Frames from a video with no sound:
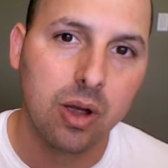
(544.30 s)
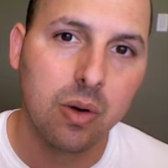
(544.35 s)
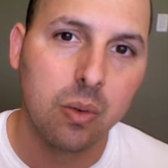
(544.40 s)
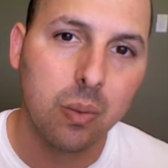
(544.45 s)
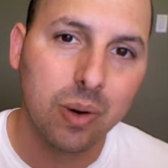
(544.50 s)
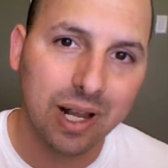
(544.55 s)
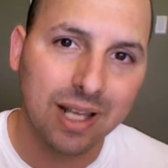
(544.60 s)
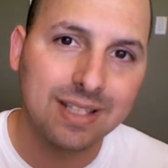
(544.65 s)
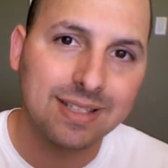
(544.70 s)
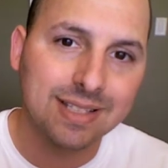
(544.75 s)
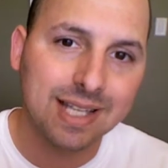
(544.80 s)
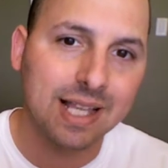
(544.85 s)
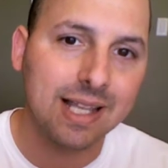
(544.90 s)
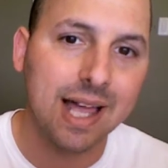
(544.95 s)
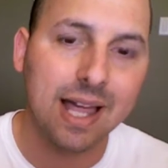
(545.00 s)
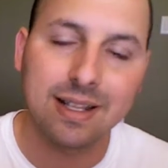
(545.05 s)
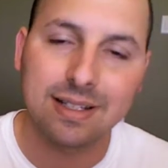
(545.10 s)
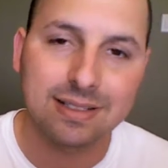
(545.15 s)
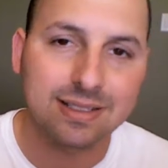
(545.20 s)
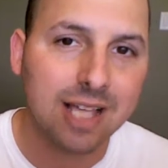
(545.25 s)
when I sell
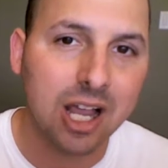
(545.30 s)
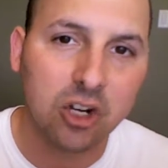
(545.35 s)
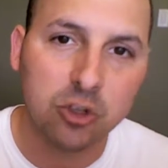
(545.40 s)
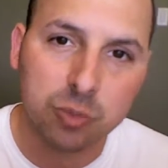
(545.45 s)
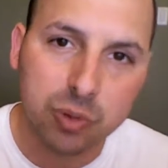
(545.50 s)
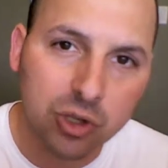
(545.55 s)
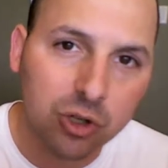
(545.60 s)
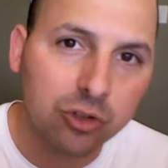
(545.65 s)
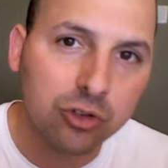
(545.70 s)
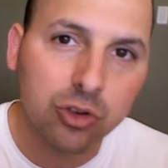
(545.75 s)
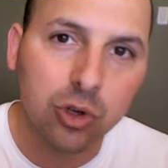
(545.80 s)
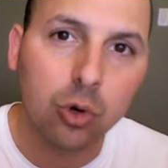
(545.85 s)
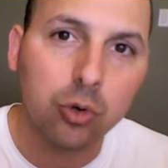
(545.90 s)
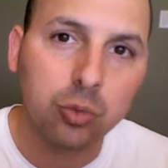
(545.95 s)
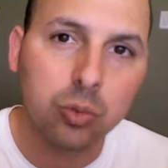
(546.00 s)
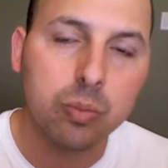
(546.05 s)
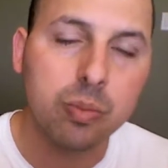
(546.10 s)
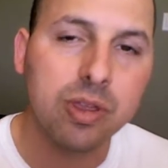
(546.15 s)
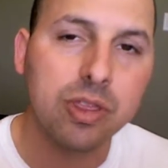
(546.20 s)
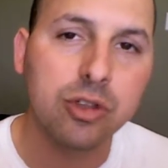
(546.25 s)
out of stocks, because those
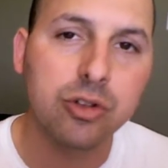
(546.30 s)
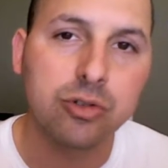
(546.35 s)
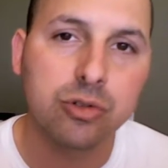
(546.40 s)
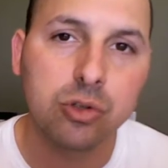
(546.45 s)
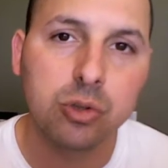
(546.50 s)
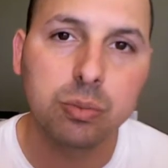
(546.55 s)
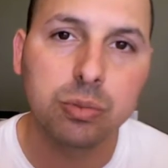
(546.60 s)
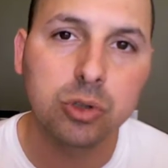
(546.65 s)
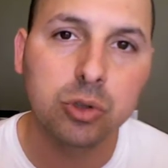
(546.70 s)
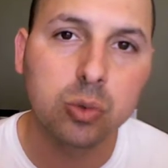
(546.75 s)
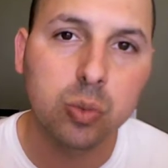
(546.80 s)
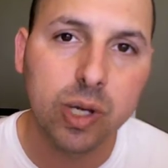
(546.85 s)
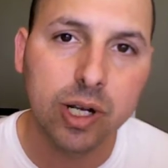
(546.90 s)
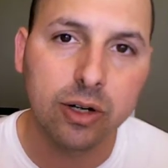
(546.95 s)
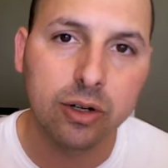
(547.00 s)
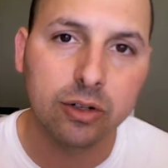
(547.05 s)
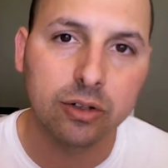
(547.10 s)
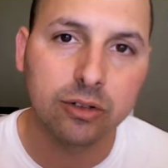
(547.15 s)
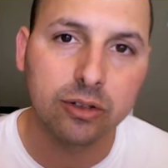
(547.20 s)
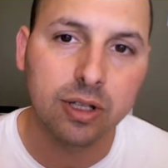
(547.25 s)
will be the true blue
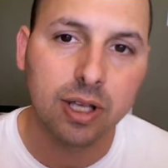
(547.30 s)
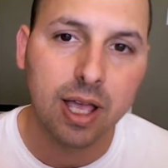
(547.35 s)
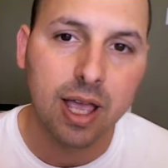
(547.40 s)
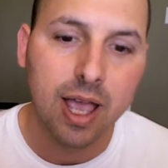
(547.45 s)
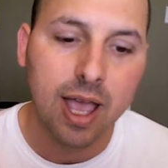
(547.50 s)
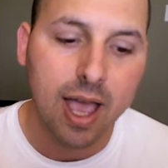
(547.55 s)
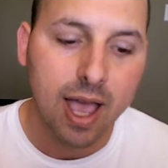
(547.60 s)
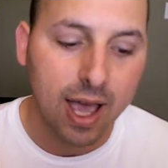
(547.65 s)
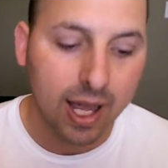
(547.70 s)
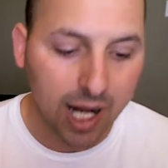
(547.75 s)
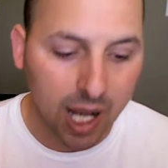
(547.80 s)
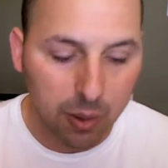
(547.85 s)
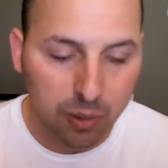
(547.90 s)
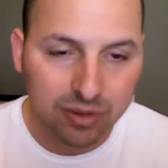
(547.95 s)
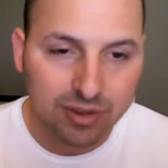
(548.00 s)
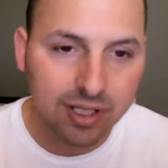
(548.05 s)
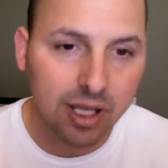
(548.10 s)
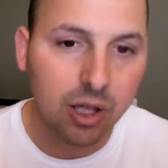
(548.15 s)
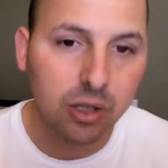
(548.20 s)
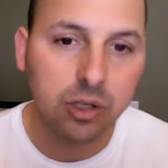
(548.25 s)
winners. And I will
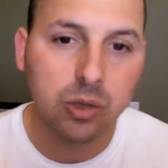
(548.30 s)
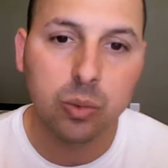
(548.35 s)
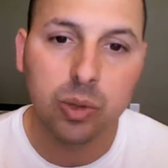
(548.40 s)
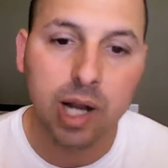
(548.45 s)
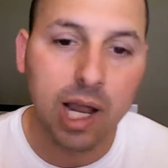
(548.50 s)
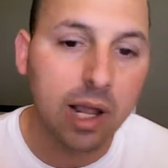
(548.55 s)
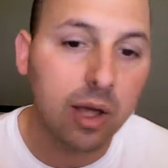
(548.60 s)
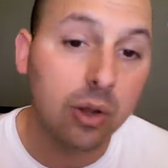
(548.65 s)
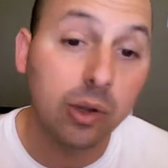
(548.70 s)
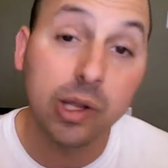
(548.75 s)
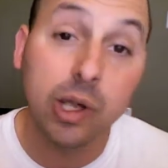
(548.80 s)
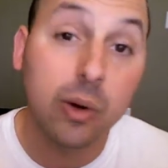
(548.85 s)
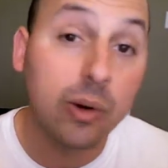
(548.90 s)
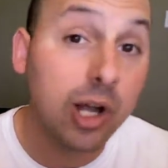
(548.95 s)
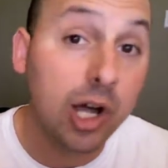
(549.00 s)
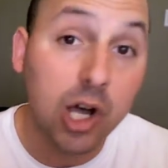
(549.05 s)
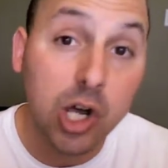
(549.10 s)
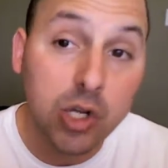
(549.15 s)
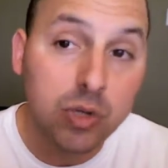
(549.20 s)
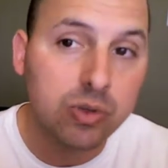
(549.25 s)
tell you when I only own
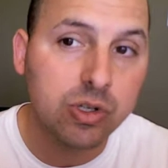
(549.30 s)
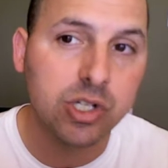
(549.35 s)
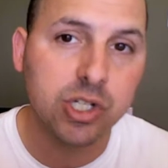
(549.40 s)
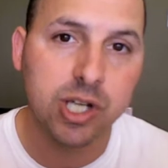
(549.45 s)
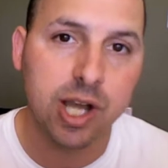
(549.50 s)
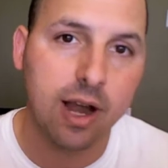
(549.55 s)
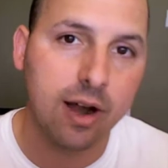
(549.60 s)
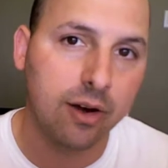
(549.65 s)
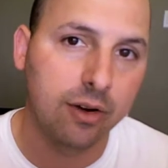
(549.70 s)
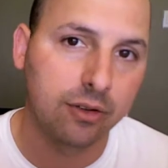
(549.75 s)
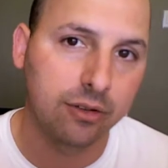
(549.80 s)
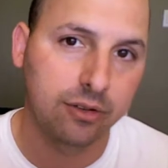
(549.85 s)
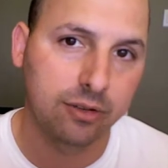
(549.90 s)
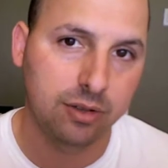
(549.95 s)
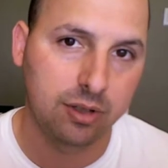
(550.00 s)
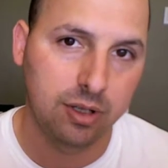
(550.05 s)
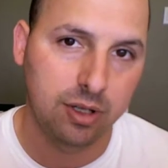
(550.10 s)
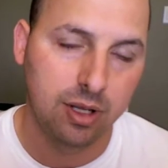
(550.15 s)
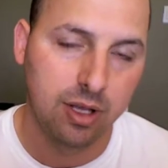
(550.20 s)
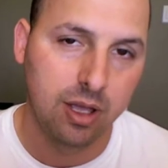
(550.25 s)
100 shares.
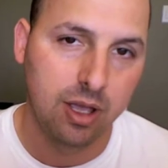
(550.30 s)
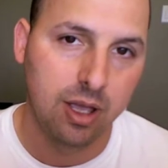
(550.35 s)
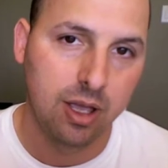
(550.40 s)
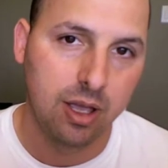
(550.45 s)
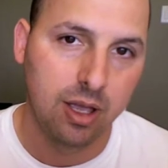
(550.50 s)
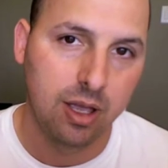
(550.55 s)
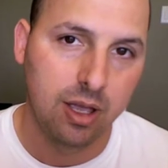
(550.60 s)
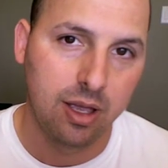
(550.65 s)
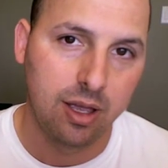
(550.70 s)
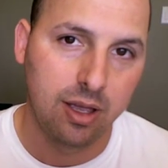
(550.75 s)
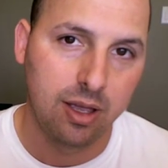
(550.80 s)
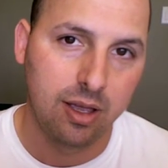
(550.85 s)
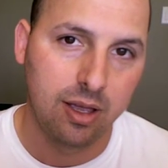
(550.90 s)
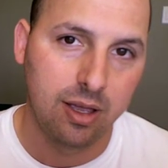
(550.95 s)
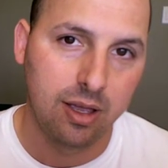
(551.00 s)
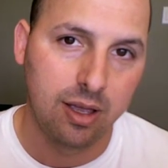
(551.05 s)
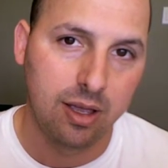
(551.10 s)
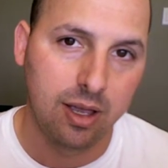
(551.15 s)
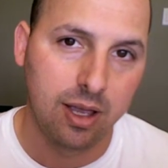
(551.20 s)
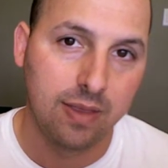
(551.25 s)

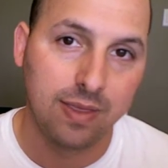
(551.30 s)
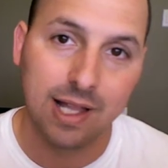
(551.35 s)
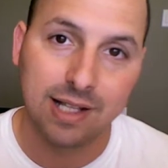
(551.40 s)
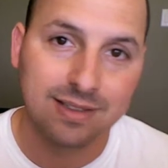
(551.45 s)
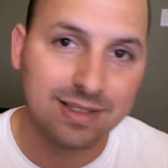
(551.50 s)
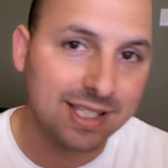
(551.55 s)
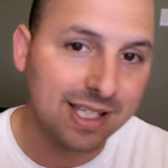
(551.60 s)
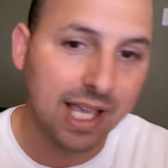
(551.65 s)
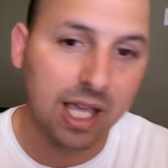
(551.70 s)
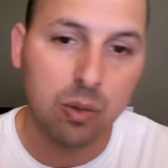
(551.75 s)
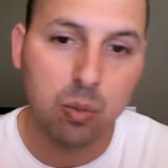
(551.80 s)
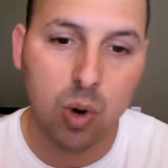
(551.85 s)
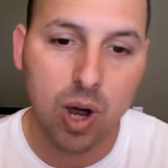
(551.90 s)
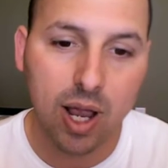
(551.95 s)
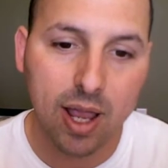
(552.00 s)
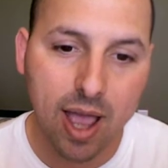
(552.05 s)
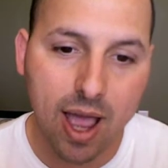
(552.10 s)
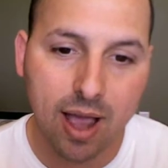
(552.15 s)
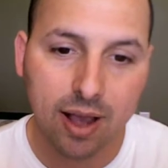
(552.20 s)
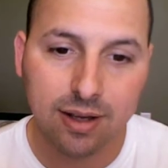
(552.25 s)
And that's the
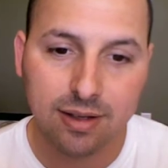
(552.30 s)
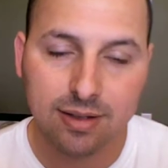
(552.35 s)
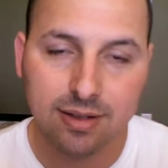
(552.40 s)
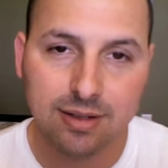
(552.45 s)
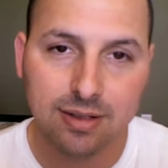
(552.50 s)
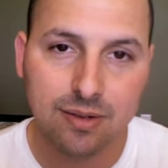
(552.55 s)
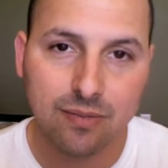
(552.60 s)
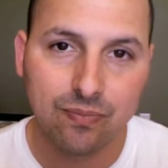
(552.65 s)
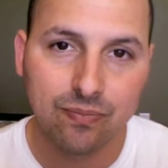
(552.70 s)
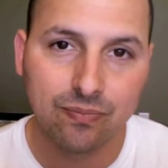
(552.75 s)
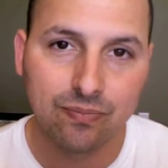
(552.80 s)
NYX.